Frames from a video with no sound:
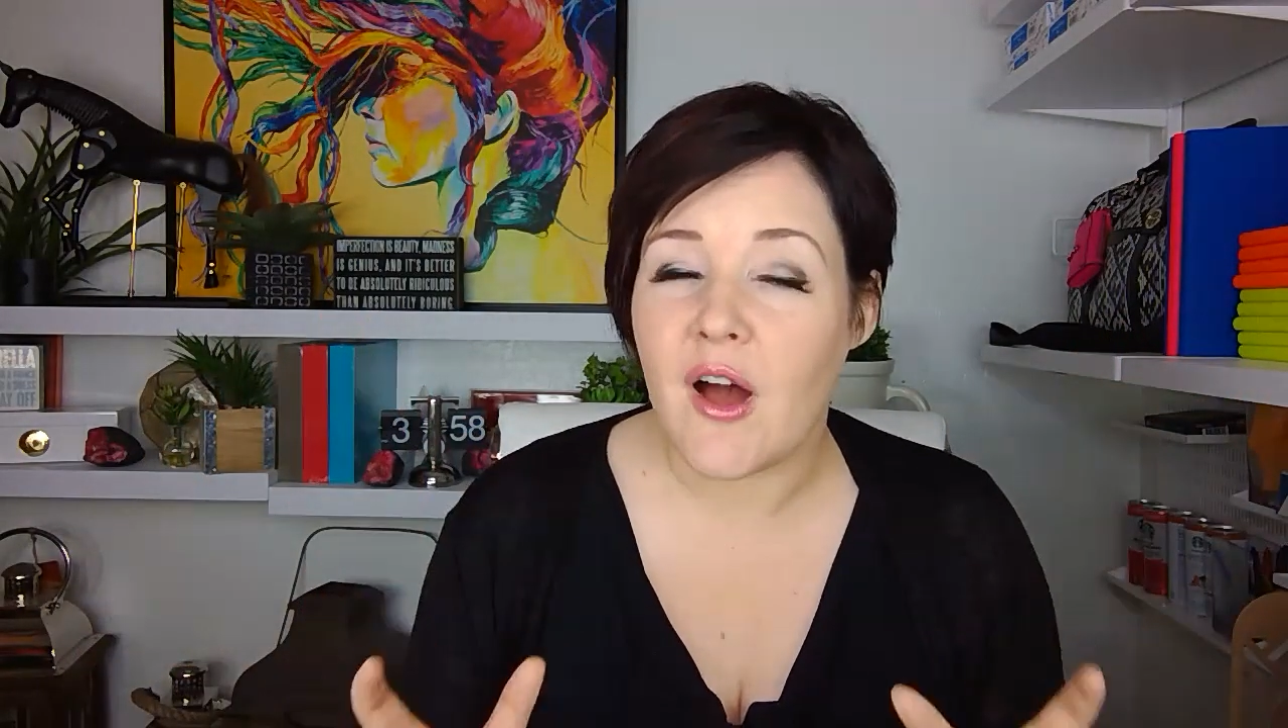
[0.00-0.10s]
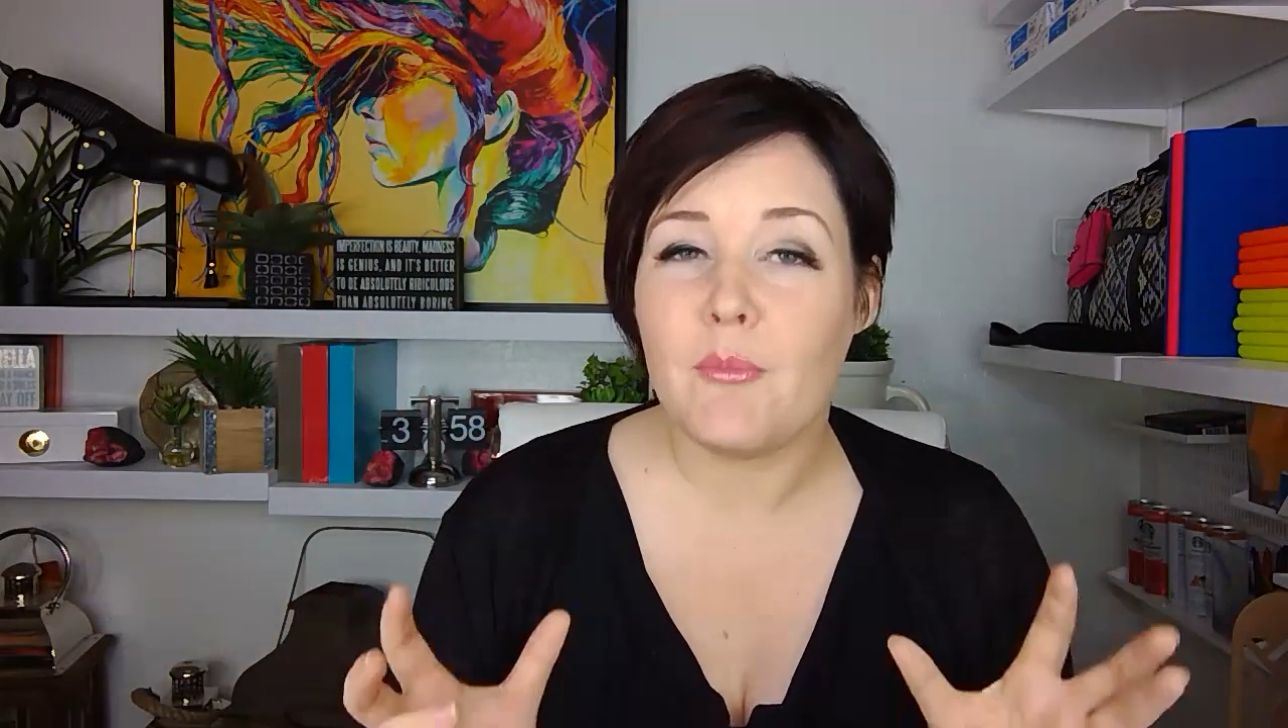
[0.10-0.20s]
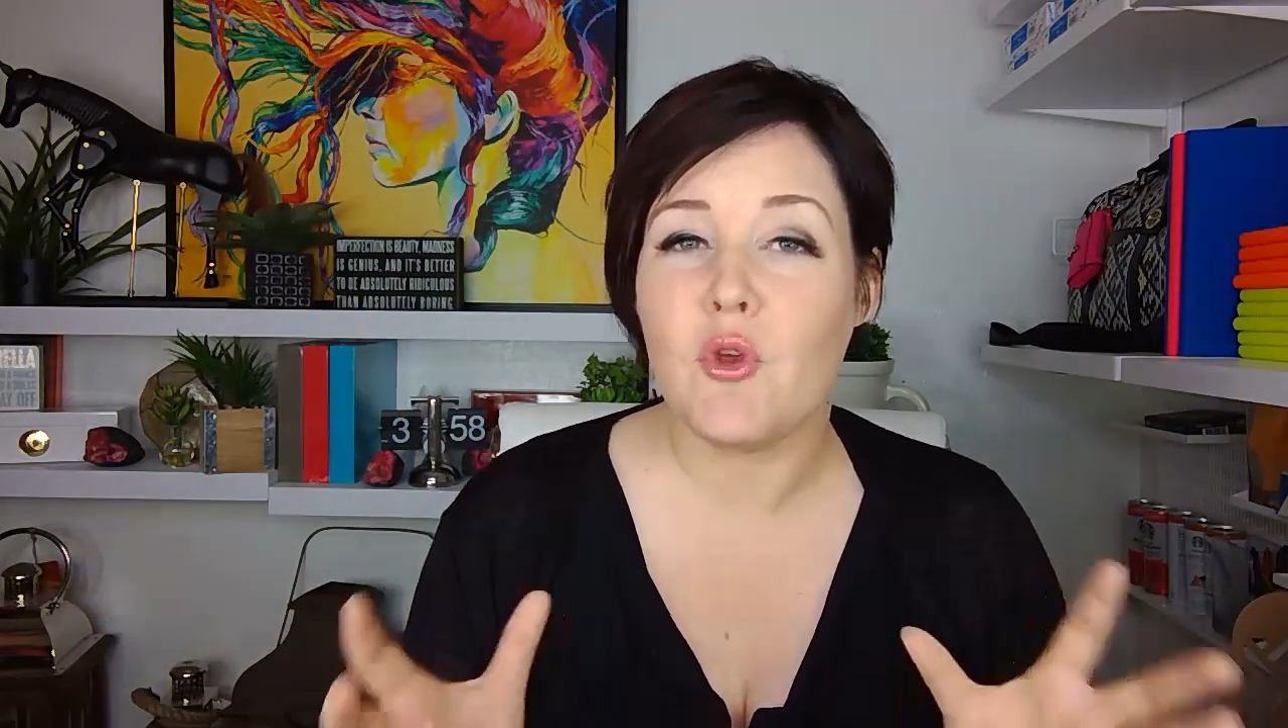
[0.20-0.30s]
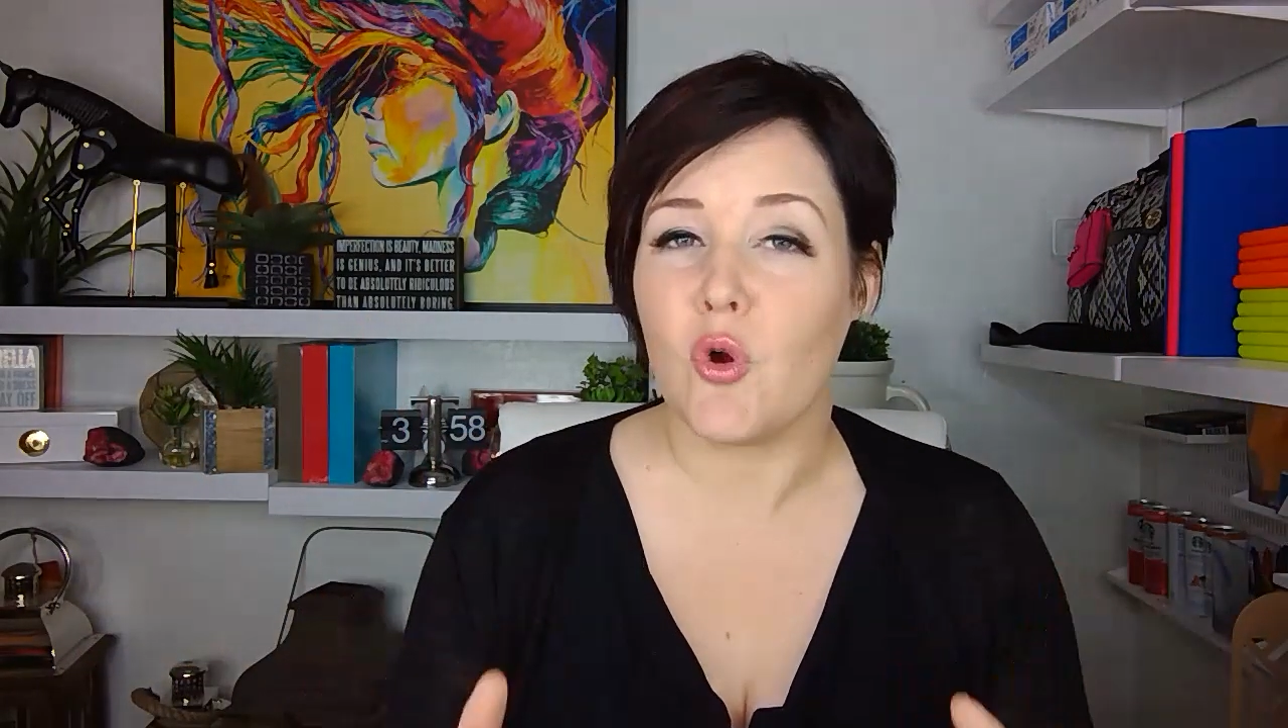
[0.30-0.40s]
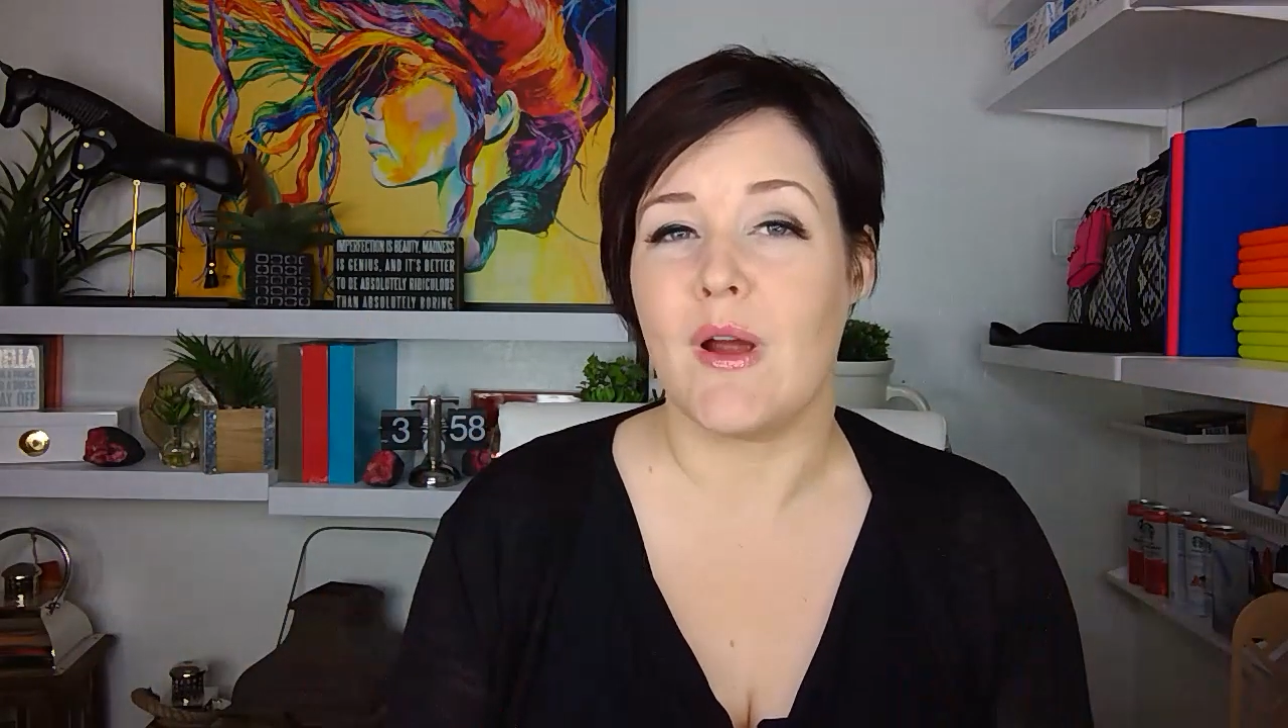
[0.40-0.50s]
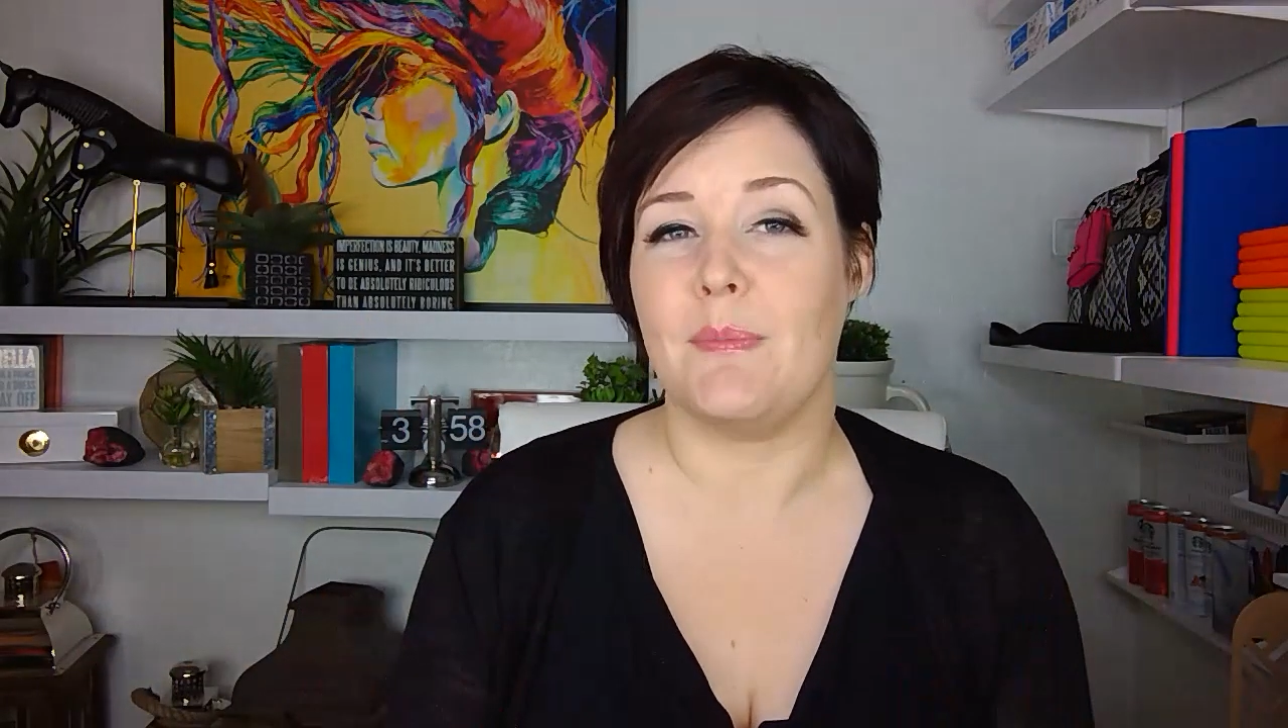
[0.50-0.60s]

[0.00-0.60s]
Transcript: from your